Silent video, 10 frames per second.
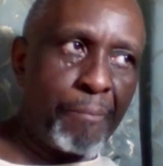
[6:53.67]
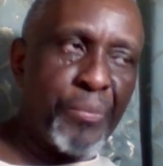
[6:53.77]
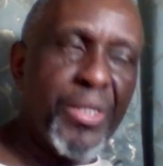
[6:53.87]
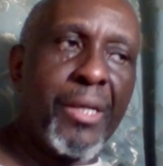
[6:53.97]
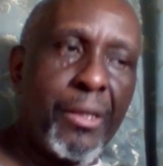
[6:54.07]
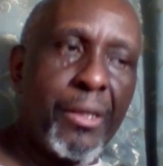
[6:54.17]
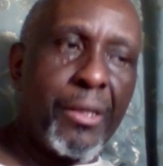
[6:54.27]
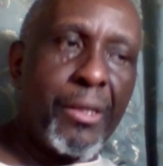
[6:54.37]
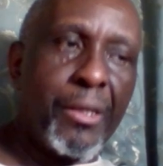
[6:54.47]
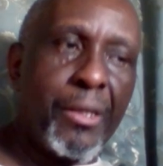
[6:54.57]
and
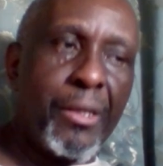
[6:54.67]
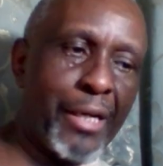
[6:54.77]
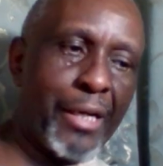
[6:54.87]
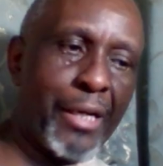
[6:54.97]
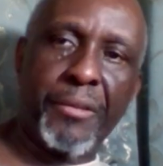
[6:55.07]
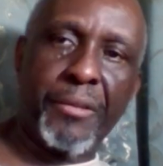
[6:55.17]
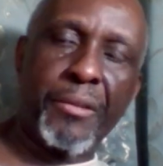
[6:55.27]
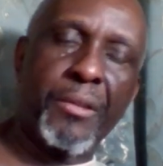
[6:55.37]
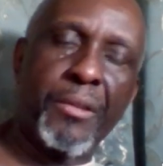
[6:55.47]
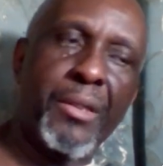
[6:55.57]
now we
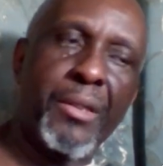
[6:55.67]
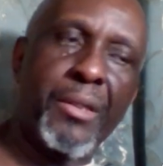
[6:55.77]
have to